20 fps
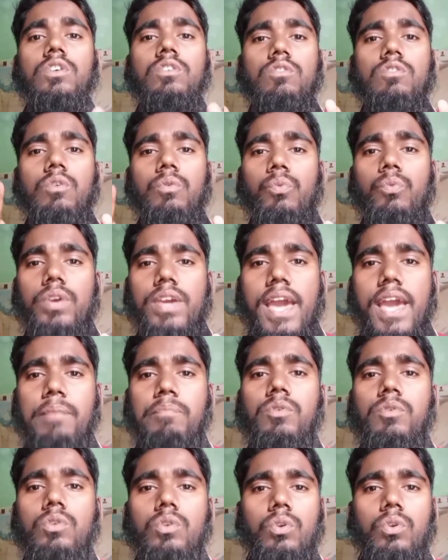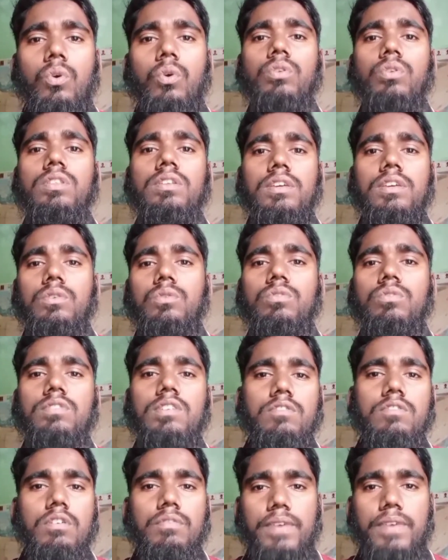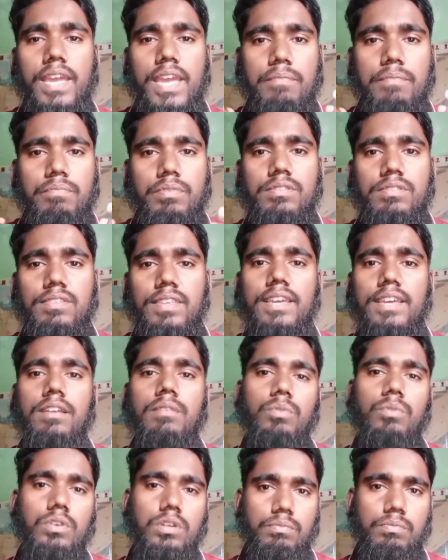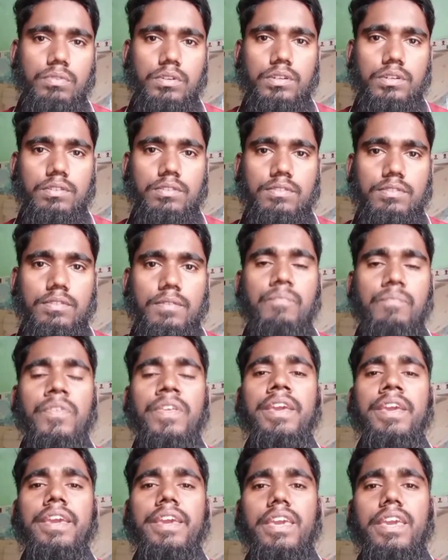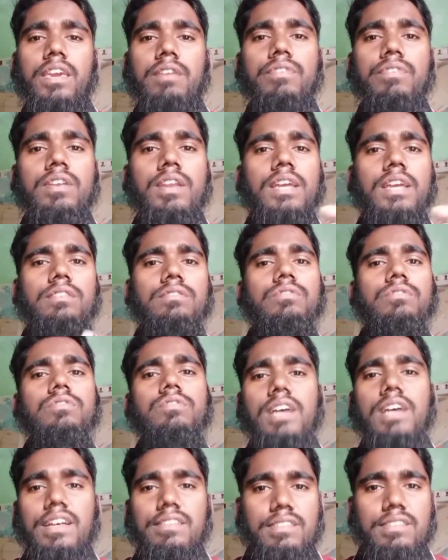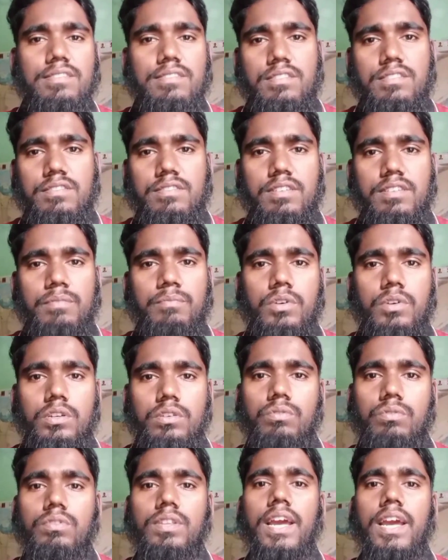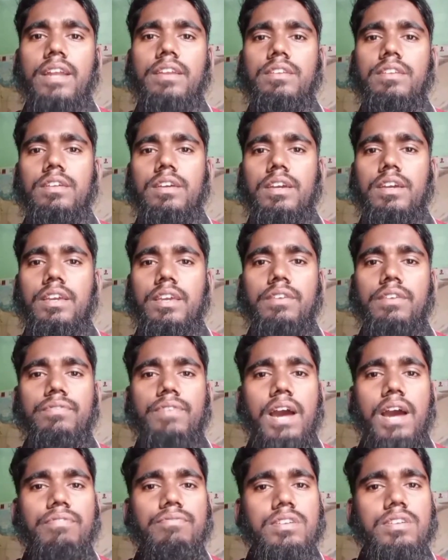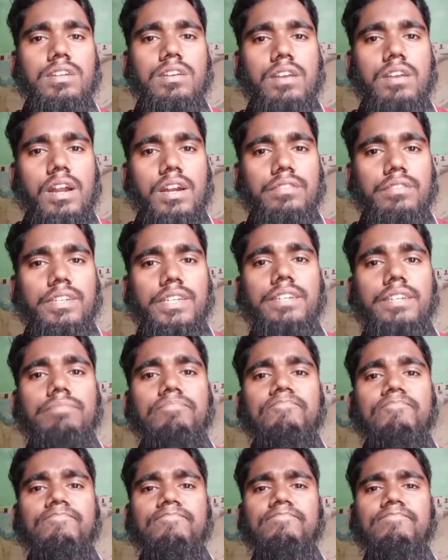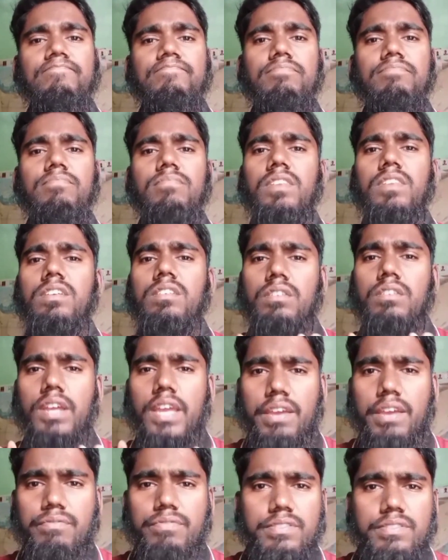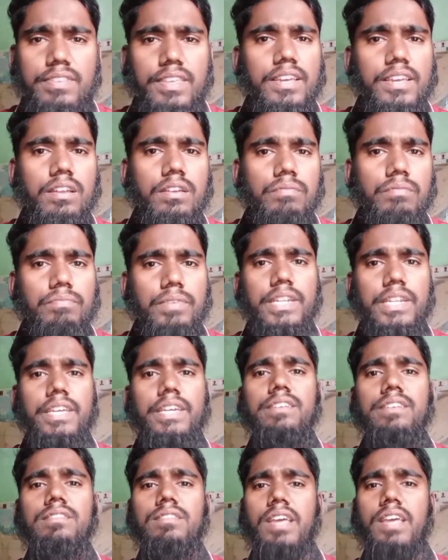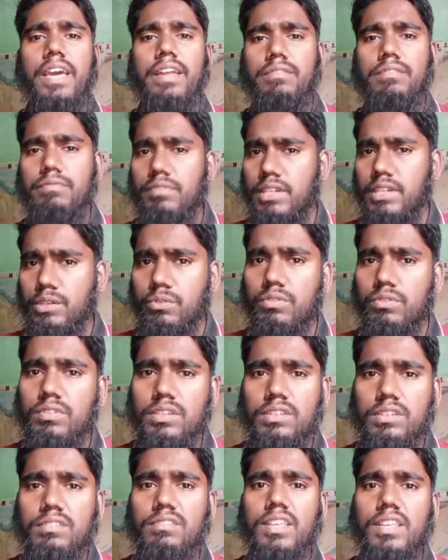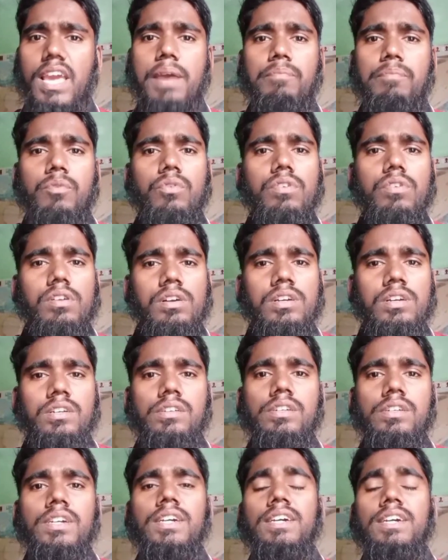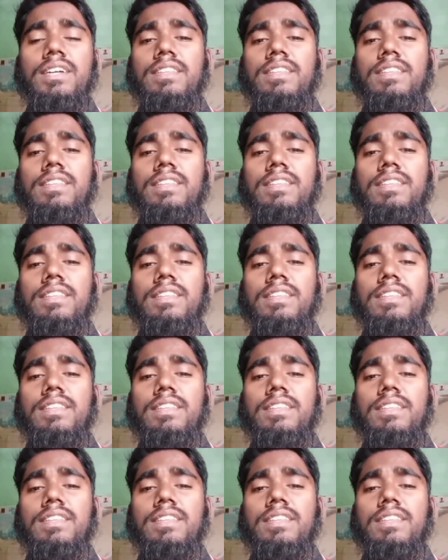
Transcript: So we have to know the uses of every single vocabularies. Even I also suggested someone to that if after learning every single meanings and uses, they have to learn